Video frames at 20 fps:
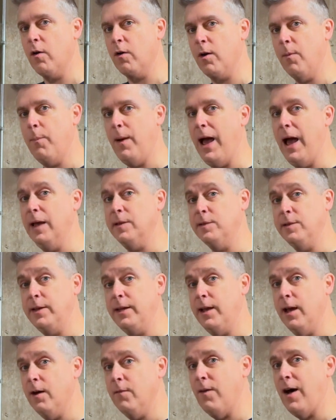
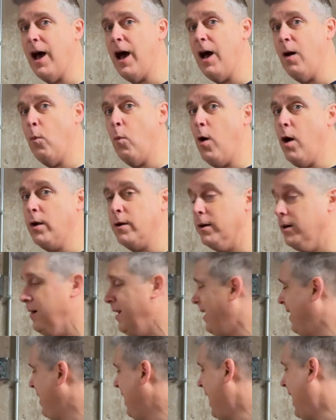capacity of hot water
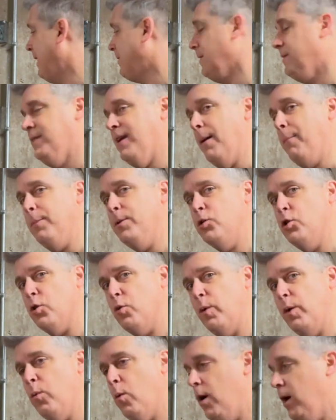at the temperature
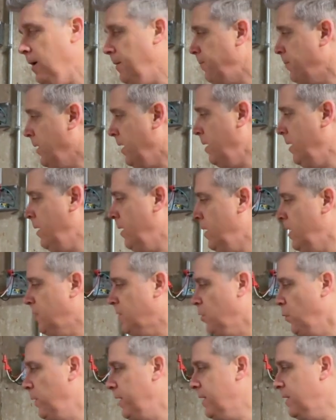we want.
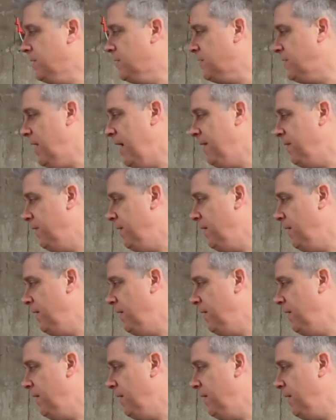So we can set